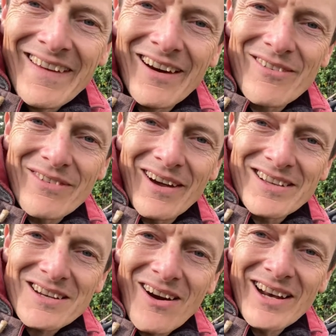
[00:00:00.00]
of
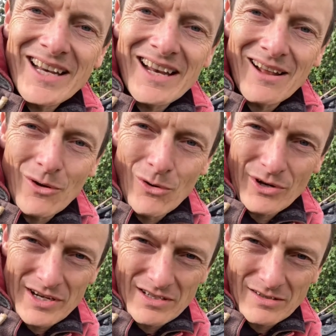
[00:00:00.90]
like tiny little
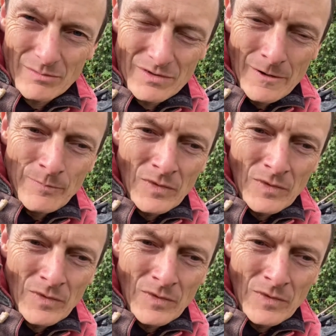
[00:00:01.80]
organisms.